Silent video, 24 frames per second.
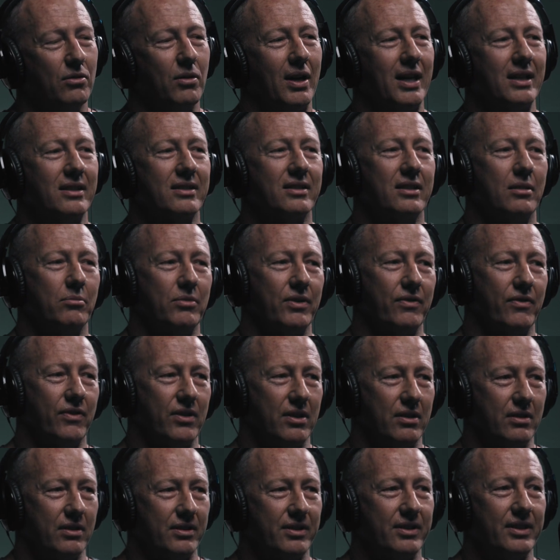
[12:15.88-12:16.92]
Who has some
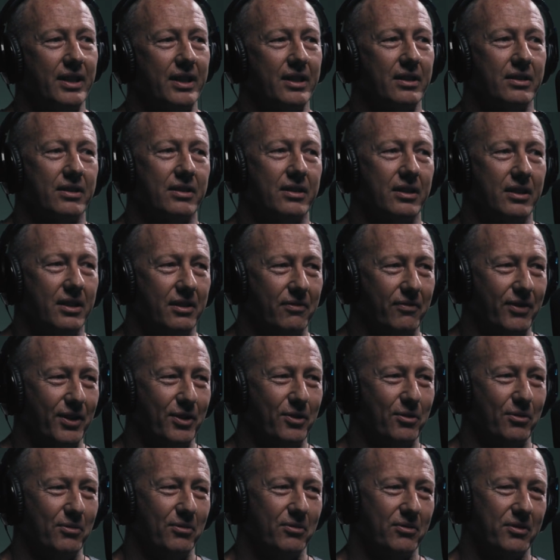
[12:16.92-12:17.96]
of the sickest
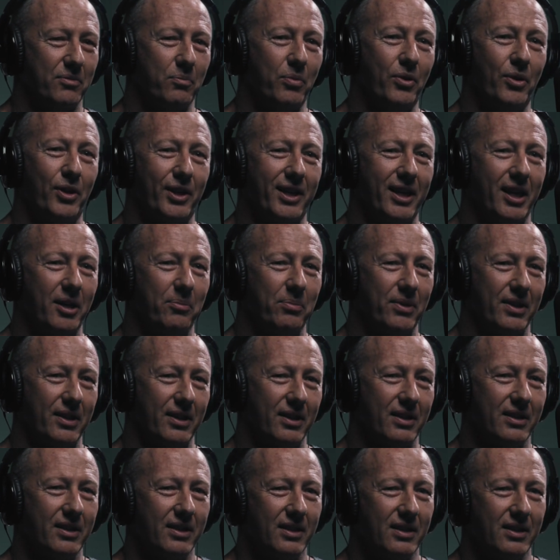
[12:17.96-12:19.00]
individuals per
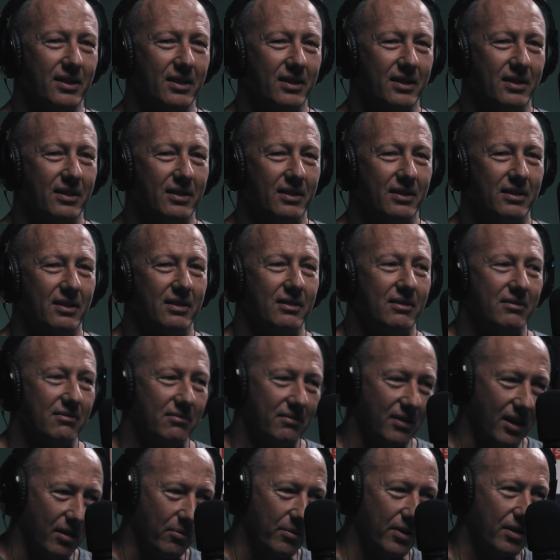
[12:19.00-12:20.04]
capita?
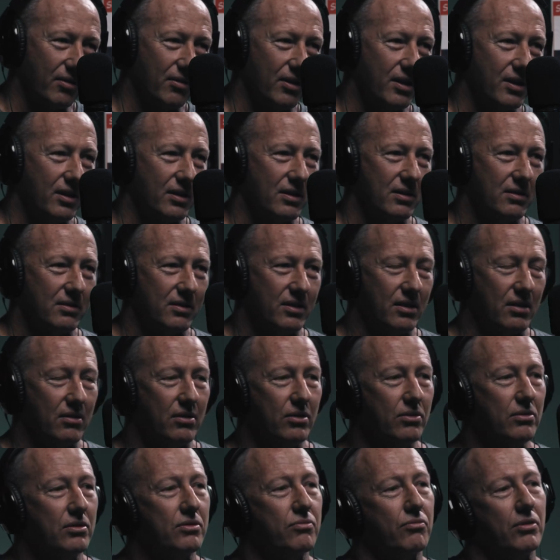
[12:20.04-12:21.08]
America.
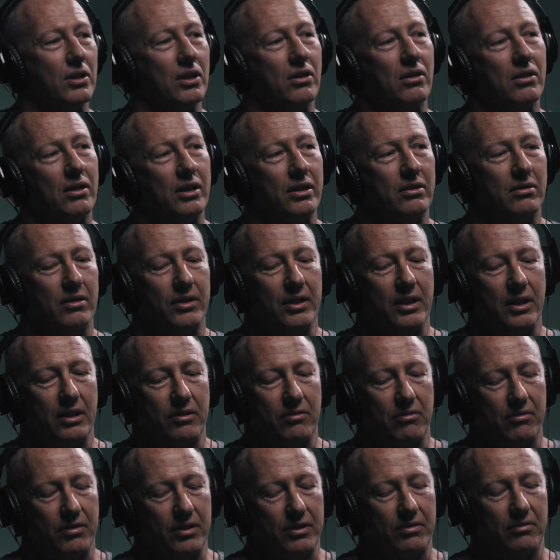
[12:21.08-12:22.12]
So who's relying on
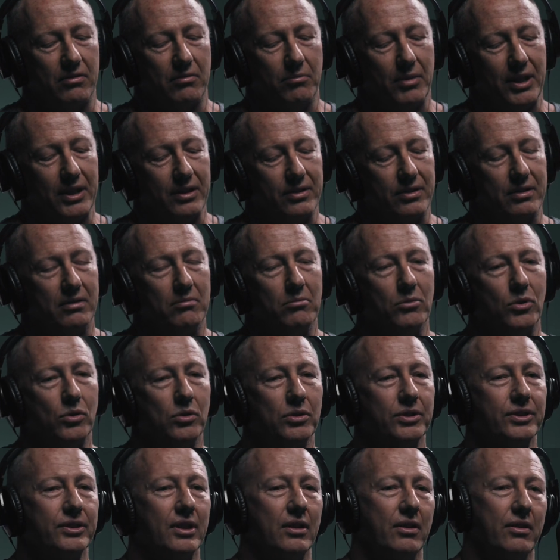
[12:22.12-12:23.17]
their traditional medicine
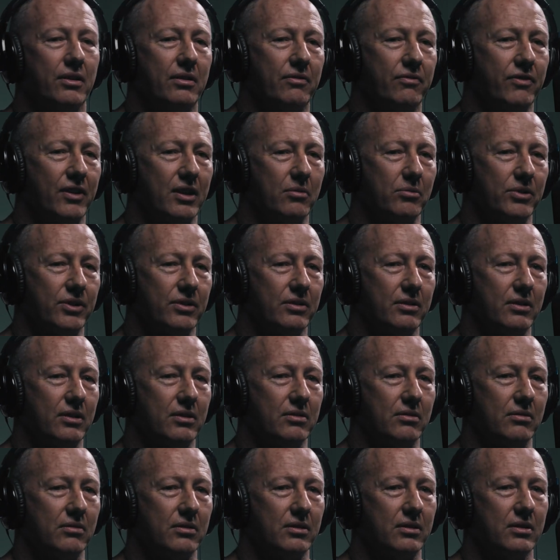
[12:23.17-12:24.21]
more so than
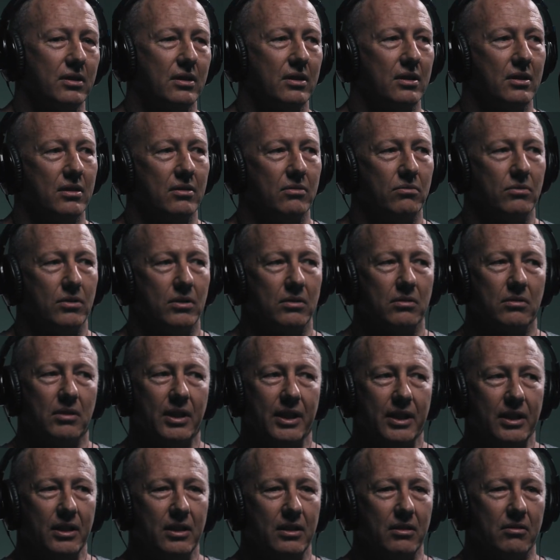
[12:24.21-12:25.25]
pharmaceuticals?
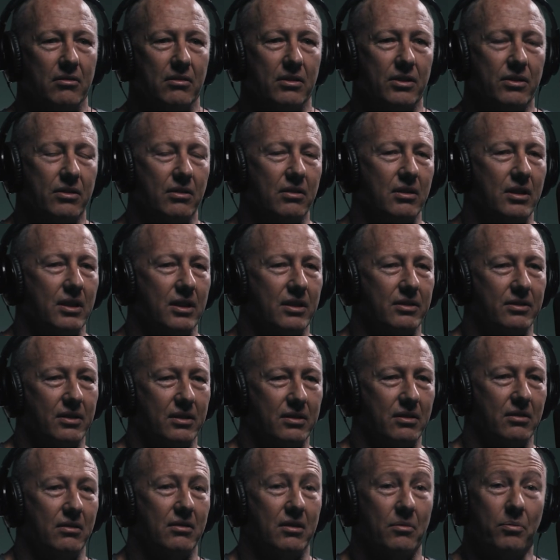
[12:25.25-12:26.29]
Well, India and China, because
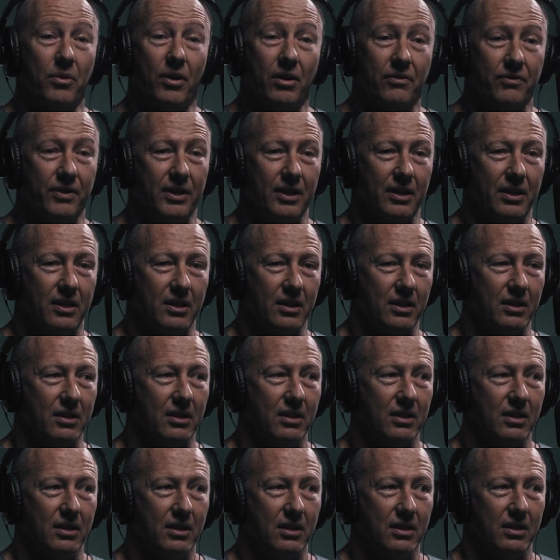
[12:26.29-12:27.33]
there's a lot of poverty
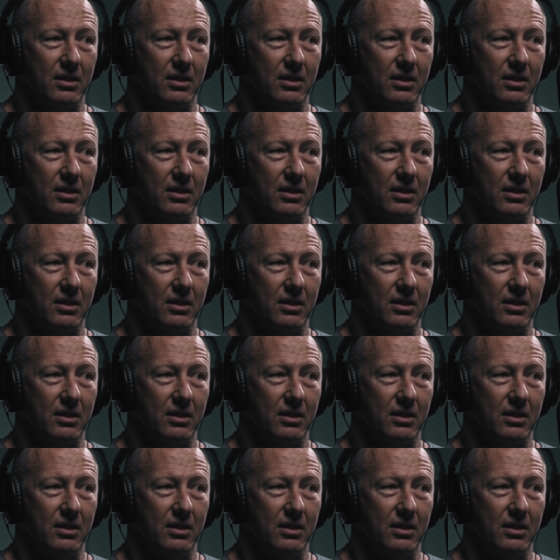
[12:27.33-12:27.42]
there.